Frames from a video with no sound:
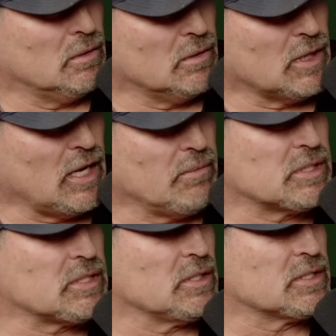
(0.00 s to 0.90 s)
Game
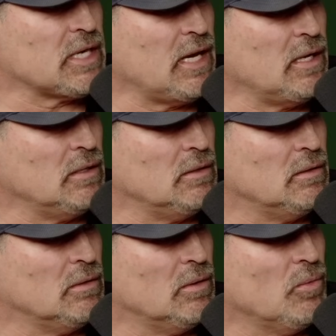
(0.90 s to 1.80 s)
gets a little tight.
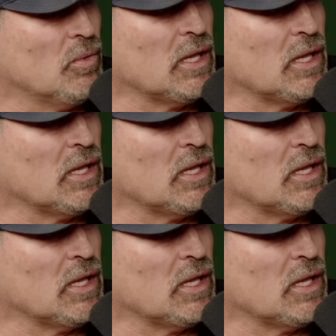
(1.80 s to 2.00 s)
What